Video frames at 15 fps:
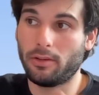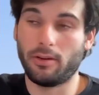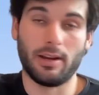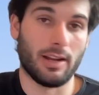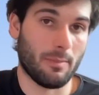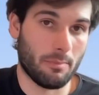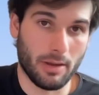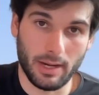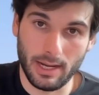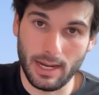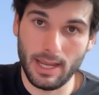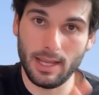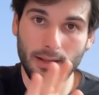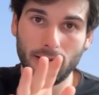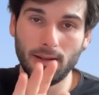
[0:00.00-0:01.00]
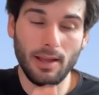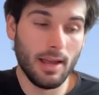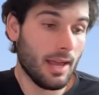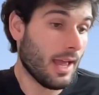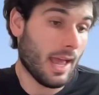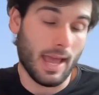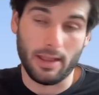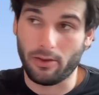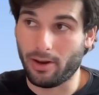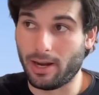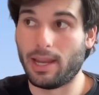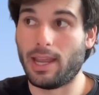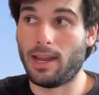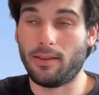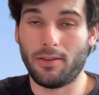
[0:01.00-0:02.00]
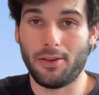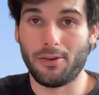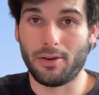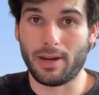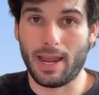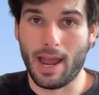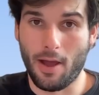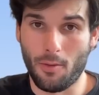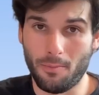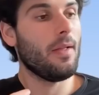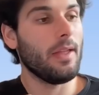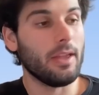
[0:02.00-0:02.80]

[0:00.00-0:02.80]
they're gonna put it in, and they're gonna get into your account.